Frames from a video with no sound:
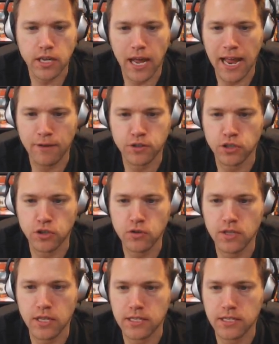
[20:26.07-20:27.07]
I have to do
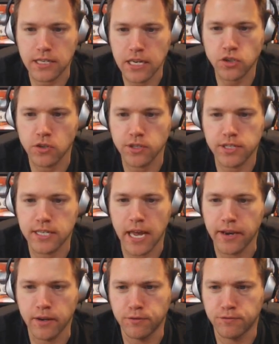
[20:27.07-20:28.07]
this initial set
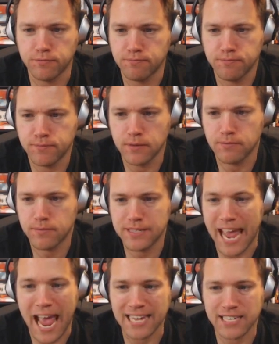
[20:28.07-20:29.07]
of
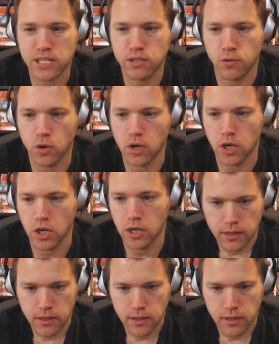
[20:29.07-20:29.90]
tasks for her.